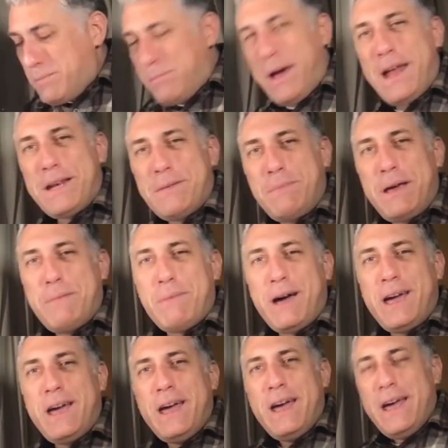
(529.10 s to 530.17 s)
pen to be my
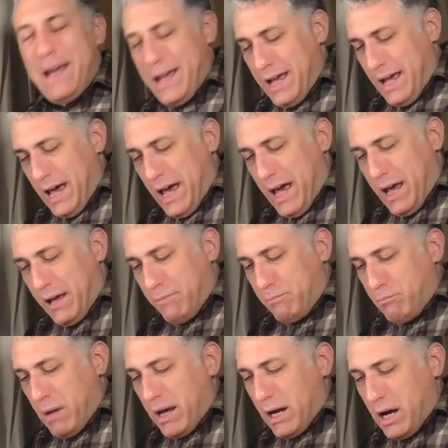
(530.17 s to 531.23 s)
uh,
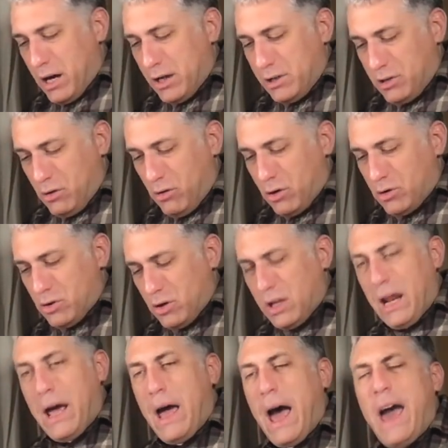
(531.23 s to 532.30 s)
Mata Hari's Cordial. And
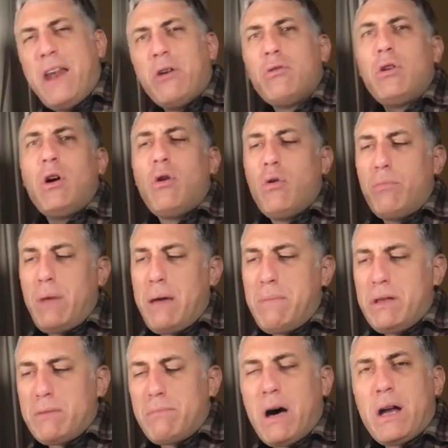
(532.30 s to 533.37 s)
I, I don't know, maybe the
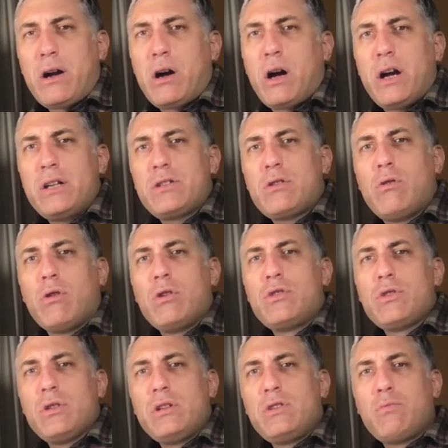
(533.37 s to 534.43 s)
Mata Hari's
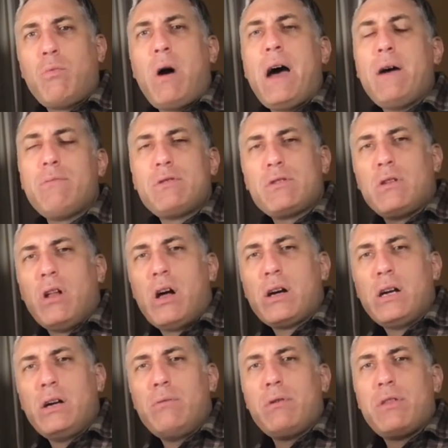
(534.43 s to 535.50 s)
Cordial is why it was
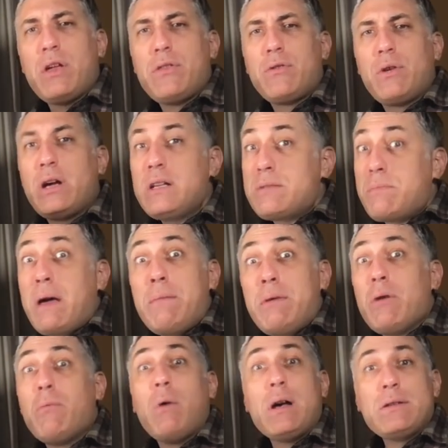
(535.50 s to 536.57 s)
clogging with other inks. Maybe it
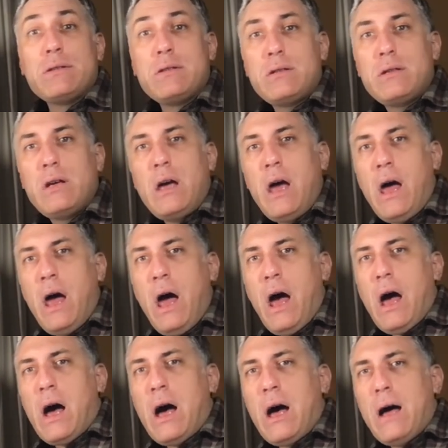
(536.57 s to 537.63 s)
wasn't.
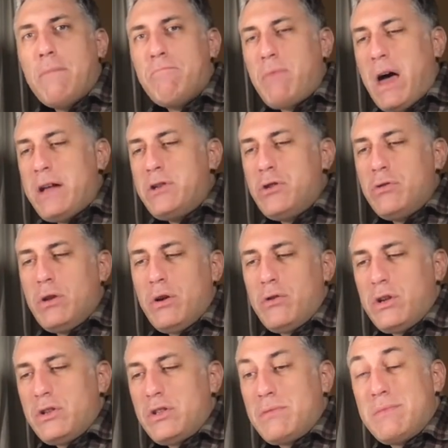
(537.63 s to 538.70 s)
Um, I do know
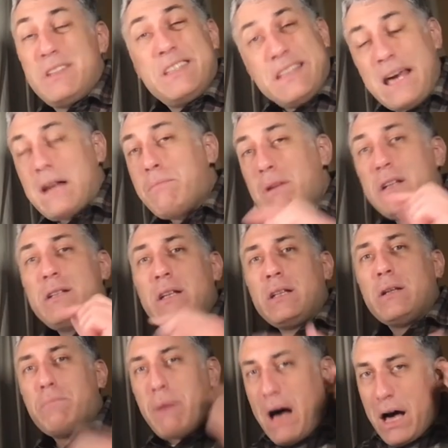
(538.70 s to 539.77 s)
there's some sediment in the
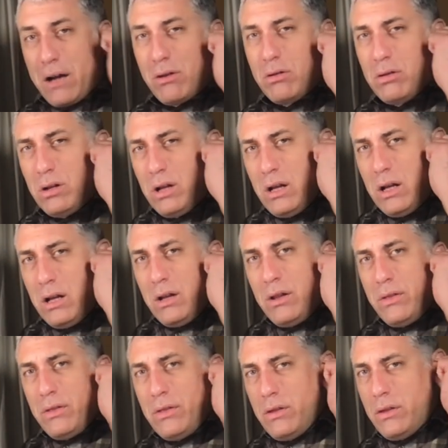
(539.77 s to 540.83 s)
bottle,
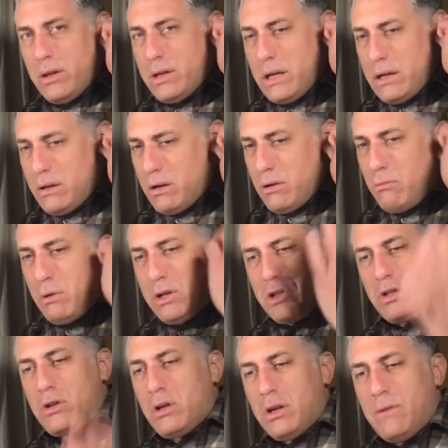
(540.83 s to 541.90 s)
which
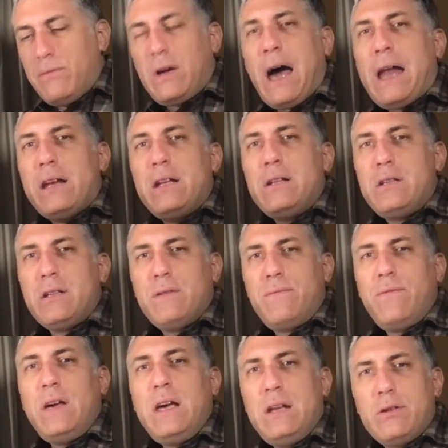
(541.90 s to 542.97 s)
could have gotten into the
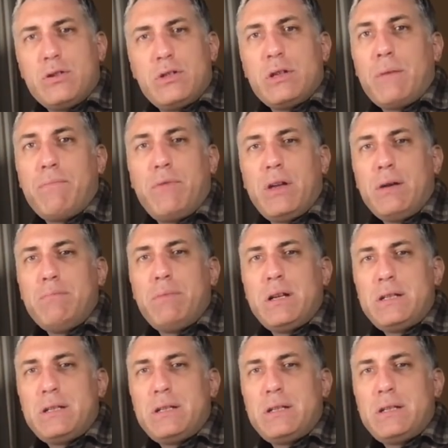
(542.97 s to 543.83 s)
feed or something. But